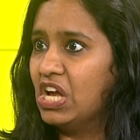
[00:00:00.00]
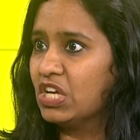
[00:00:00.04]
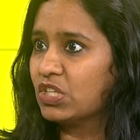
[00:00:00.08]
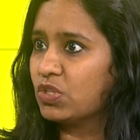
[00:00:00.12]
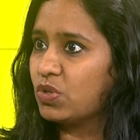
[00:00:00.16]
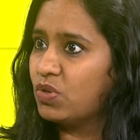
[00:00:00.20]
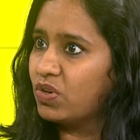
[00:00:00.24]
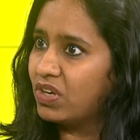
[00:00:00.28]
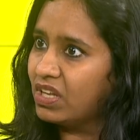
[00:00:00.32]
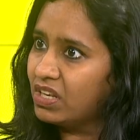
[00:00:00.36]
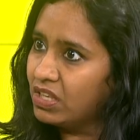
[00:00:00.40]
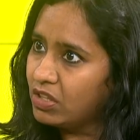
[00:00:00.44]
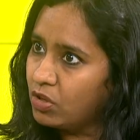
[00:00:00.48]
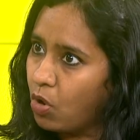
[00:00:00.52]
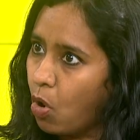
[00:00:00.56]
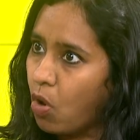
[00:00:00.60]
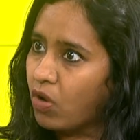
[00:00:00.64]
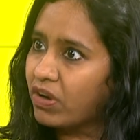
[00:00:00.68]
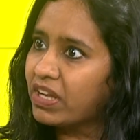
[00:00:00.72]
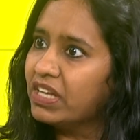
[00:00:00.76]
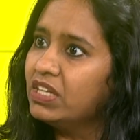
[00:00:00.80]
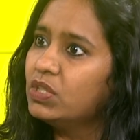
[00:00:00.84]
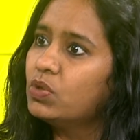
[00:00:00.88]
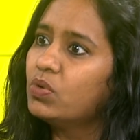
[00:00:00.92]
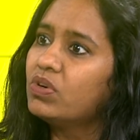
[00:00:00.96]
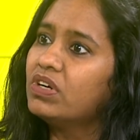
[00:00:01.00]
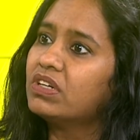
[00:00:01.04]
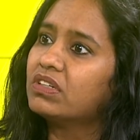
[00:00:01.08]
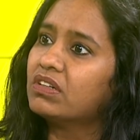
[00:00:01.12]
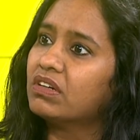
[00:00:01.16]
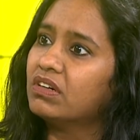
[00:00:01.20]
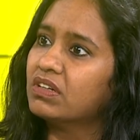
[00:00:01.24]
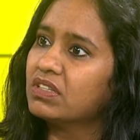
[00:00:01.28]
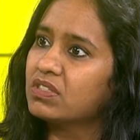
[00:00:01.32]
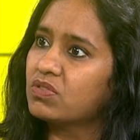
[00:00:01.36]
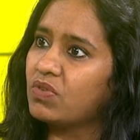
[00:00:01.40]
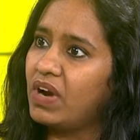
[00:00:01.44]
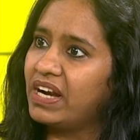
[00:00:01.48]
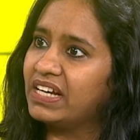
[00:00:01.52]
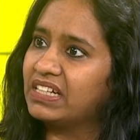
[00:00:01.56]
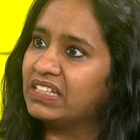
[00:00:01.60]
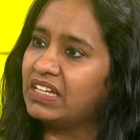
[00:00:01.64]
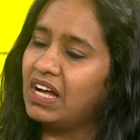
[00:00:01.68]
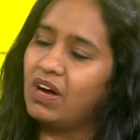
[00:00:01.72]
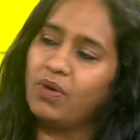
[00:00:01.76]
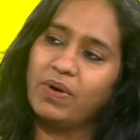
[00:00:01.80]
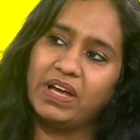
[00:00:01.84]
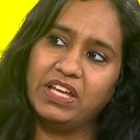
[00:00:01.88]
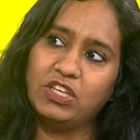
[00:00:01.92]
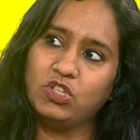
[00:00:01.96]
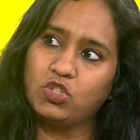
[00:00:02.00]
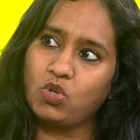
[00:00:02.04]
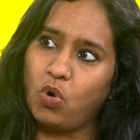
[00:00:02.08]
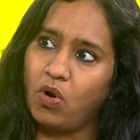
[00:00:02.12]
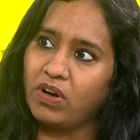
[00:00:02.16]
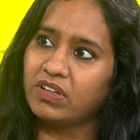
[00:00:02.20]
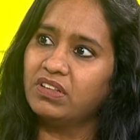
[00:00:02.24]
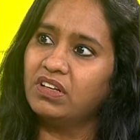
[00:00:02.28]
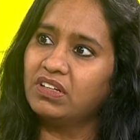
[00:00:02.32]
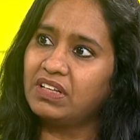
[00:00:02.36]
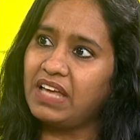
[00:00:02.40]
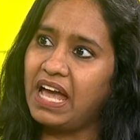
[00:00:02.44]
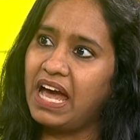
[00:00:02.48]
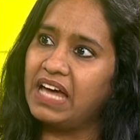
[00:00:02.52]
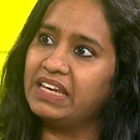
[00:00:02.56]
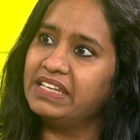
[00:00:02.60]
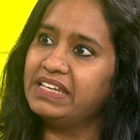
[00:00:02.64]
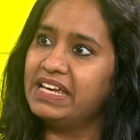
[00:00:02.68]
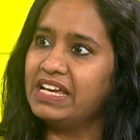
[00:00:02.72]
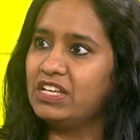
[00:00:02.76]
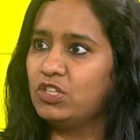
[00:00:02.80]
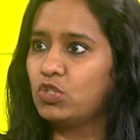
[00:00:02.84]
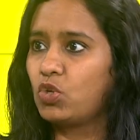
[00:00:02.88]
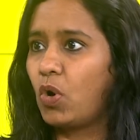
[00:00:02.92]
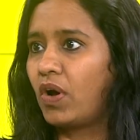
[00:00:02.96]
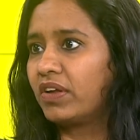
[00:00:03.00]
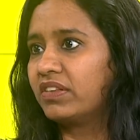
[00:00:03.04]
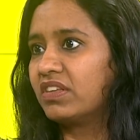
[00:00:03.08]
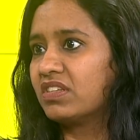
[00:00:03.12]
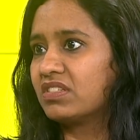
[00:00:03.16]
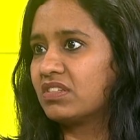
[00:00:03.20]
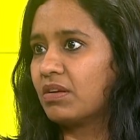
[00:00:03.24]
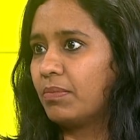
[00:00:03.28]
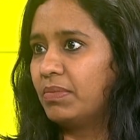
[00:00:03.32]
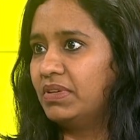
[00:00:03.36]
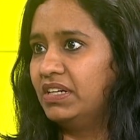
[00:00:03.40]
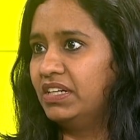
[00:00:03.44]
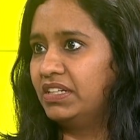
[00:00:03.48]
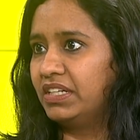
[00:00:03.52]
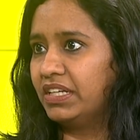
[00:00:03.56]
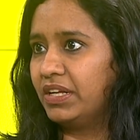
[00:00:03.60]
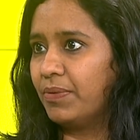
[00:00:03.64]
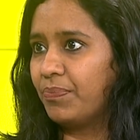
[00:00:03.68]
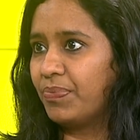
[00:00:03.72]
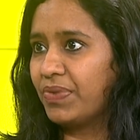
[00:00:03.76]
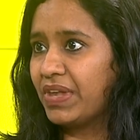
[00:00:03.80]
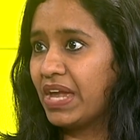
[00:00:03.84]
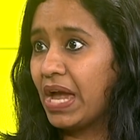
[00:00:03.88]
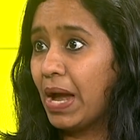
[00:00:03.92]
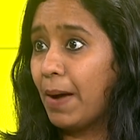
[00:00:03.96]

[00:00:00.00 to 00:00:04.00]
So you can lock into returns right now, enjoy the carry, enjoy the stability.